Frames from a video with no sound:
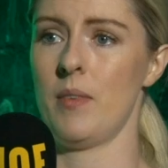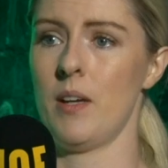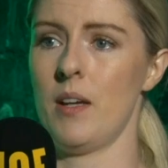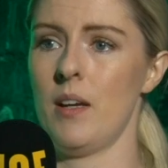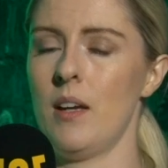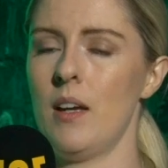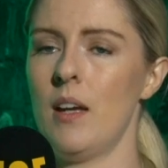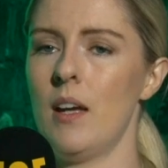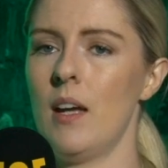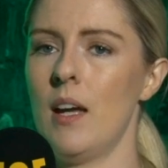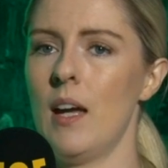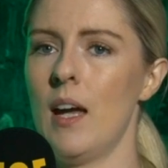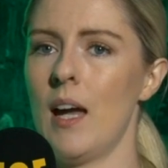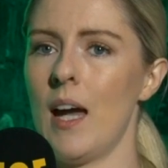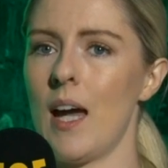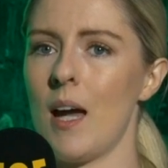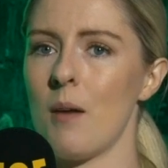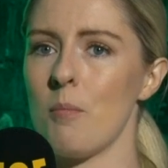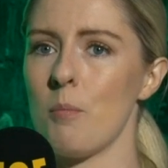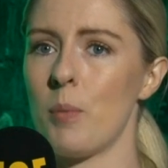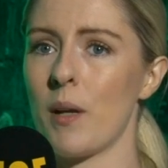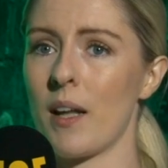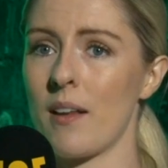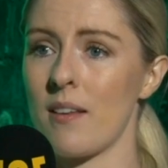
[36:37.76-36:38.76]
Mm.
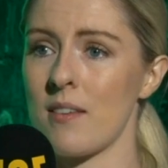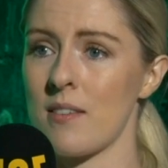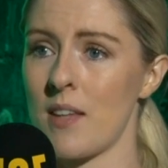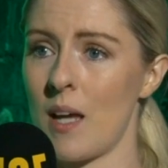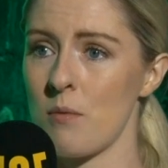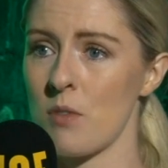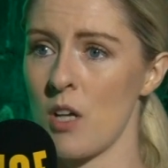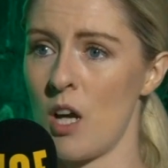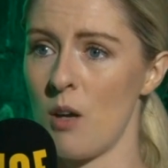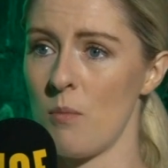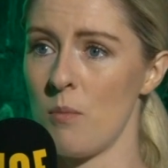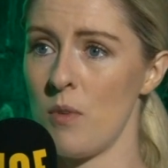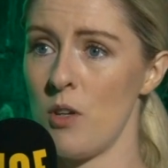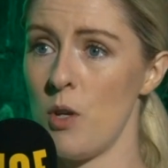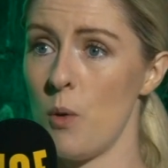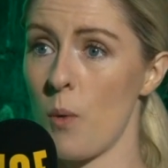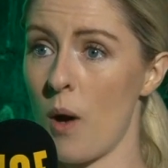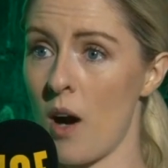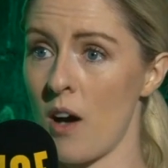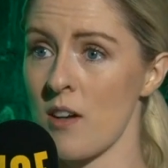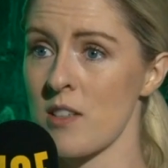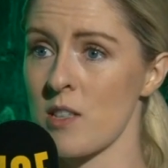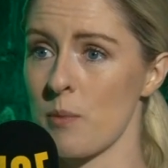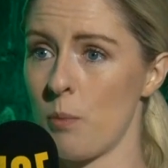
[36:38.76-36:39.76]
Um, but at the same time, you
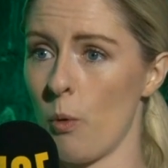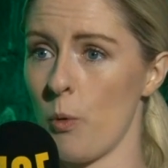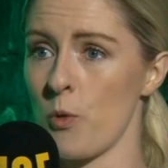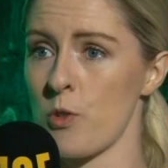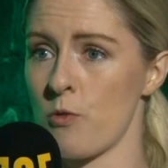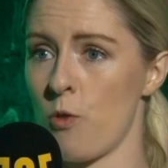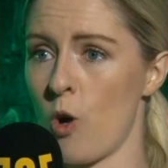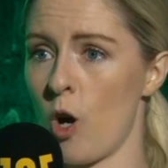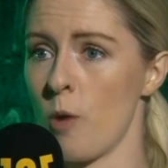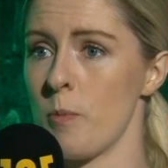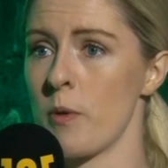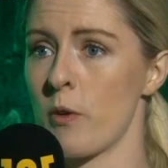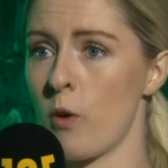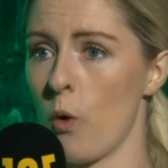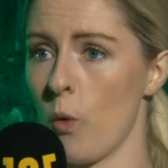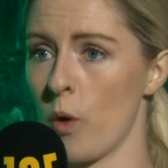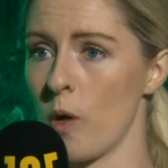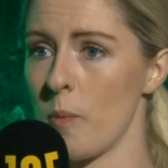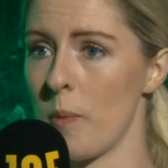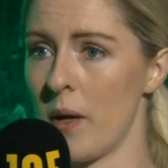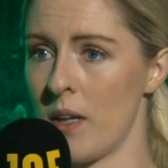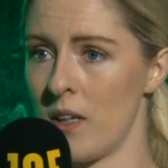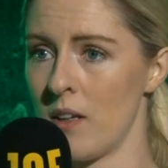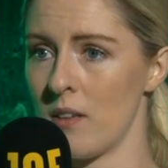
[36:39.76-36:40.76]
are supposed to form your
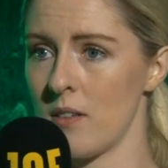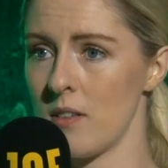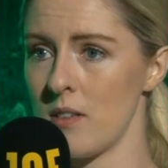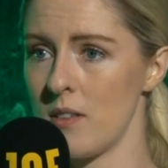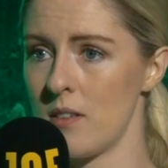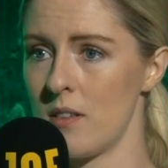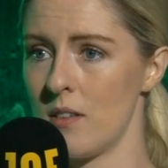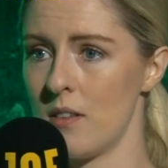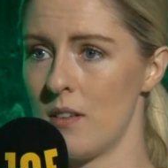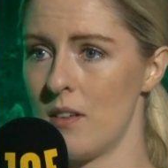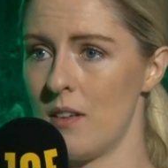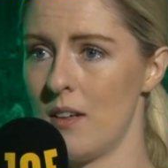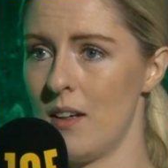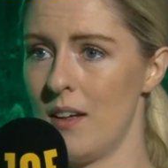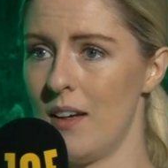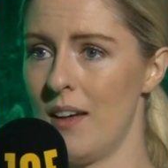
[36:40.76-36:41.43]
own opinions. Yeah.